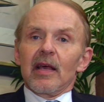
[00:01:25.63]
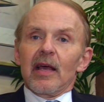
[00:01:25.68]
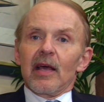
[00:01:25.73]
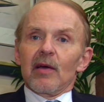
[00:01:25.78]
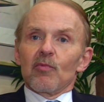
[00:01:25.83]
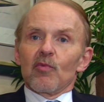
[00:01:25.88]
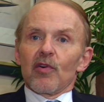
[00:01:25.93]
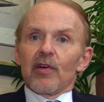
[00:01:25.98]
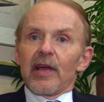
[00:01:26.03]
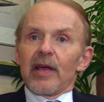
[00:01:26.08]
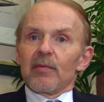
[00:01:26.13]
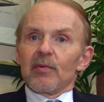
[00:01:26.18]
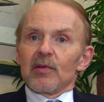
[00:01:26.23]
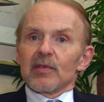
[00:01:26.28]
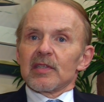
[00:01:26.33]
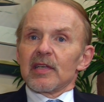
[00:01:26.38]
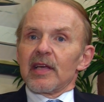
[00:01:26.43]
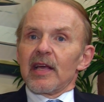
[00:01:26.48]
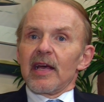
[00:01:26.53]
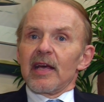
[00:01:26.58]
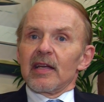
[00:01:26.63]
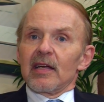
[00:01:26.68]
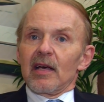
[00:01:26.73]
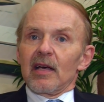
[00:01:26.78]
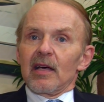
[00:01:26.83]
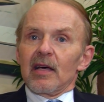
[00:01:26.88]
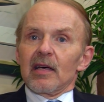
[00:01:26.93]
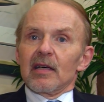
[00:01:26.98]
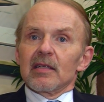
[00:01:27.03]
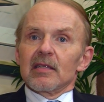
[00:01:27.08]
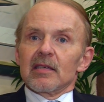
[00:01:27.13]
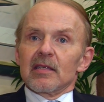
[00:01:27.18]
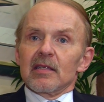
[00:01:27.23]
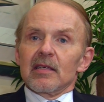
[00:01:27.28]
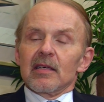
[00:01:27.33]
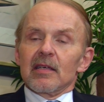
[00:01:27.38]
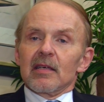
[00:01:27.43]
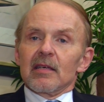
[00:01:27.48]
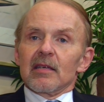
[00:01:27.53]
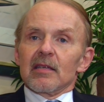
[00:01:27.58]
and we're able to get
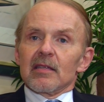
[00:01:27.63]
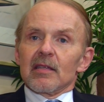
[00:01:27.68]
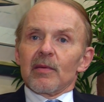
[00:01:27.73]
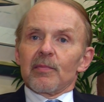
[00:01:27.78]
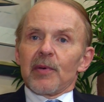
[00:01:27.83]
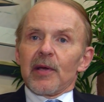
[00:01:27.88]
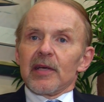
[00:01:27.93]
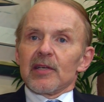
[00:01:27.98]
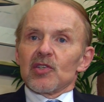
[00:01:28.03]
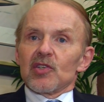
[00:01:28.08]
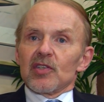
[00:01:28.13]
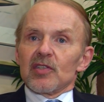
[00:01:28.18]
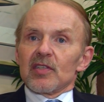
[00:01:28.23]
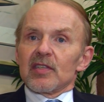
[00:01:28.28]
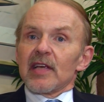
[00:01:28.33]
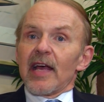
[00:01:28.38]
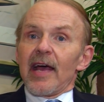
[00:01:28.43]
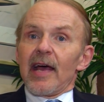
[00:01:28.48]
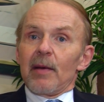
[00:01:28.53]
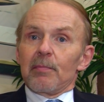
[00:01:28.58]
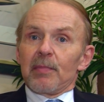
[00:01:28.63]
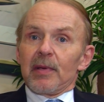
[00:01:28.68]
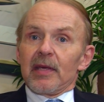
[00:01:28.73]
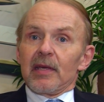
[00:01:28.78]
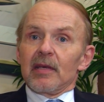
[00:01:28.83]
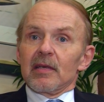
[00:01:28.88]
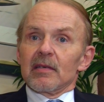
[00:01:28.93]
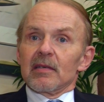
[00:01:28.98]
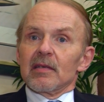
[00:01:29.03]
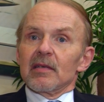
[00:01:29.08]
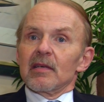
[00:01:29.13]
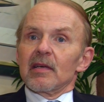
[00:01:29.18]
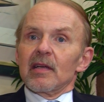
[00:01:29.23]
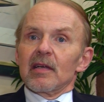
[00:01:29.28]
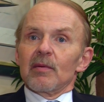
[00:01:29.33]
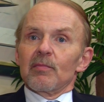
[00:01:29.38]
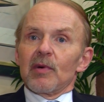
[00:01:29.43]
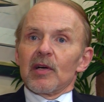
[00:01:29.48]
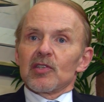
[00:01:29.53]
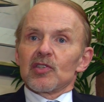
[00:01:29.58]
the patients happy
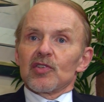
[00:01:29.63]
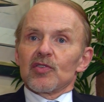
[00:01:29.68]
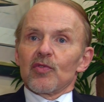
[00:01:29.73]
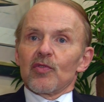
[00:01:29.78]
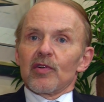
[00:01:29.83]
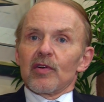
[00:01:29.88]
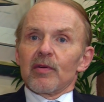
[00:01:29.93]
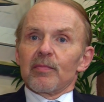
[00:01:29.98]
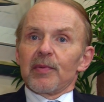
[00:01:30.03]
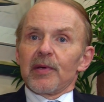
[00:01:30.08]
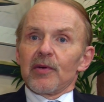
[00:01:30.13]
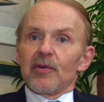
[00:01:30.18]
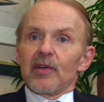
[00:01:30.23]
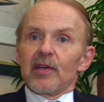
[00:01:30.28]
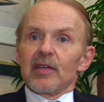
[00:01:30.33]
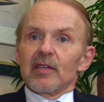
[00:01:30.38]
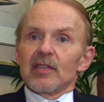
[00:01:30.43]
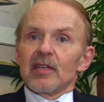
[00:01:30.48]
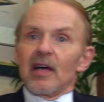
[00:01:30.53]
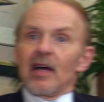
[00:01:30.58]
in a much shorter period of